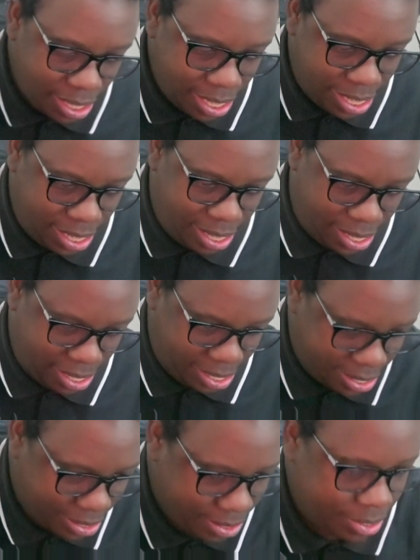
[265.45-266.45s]
And
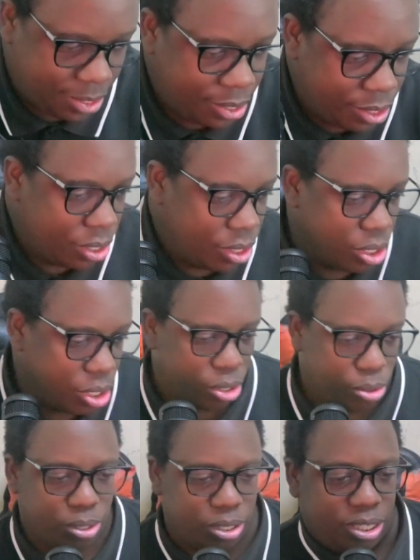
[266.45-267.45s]

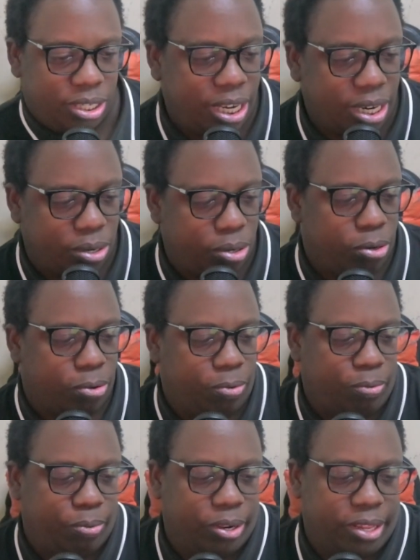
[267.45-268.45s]
we'll start off
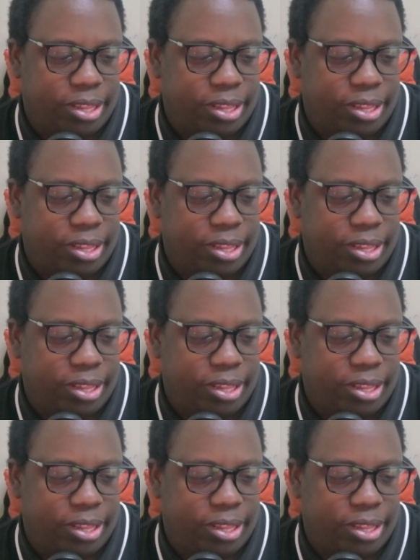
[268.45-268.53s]
with